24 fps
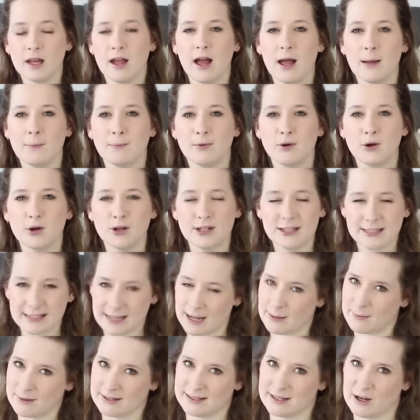Um, purely to
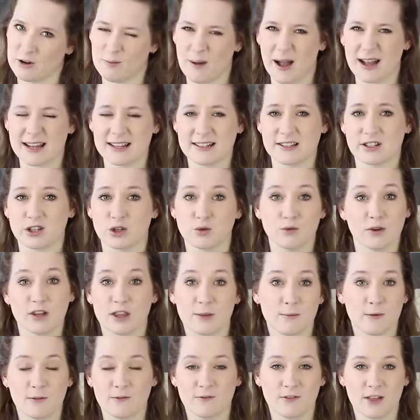get myself back into the
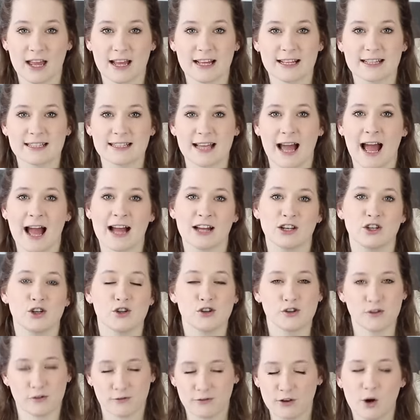rhythm of things and
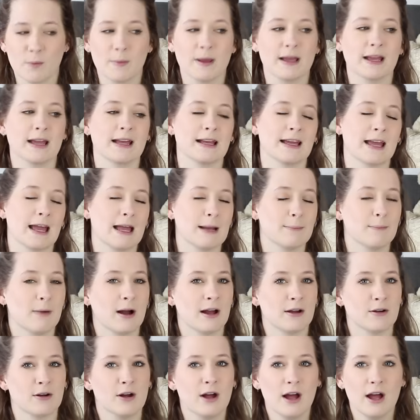used to filming and getting
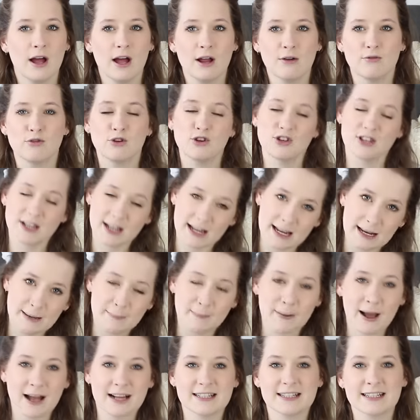my routine
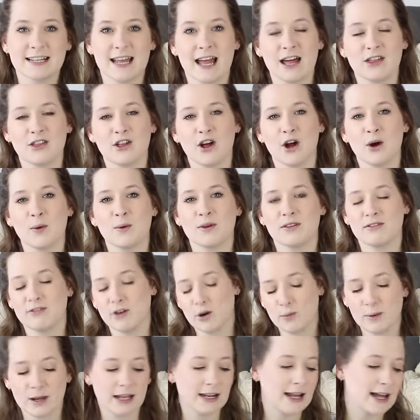back together with
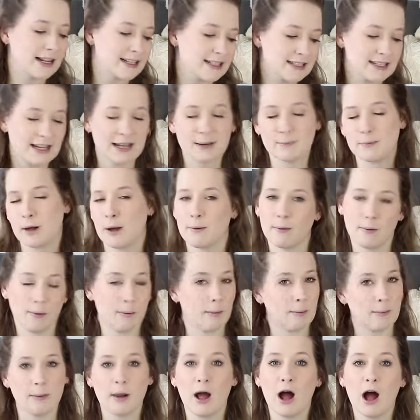filming and editing, blah,
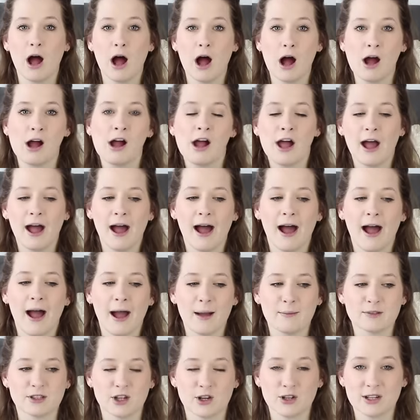blah, blah, blah.
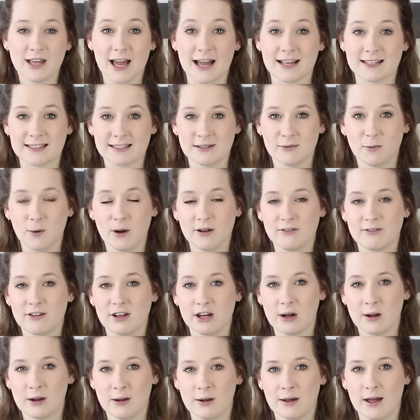Um, so yes, one
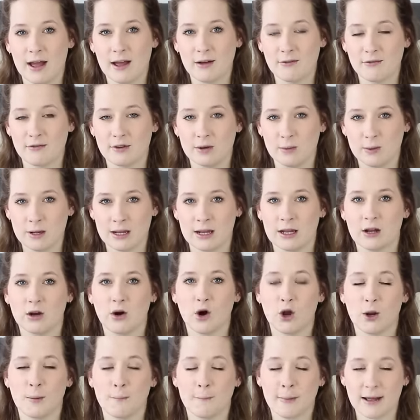video every week
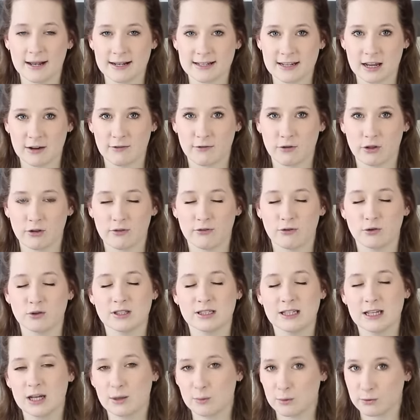on a Monday for the
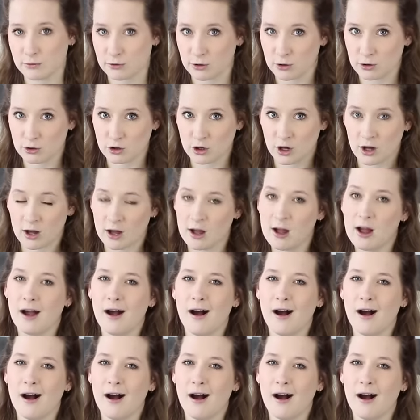foreseeable future.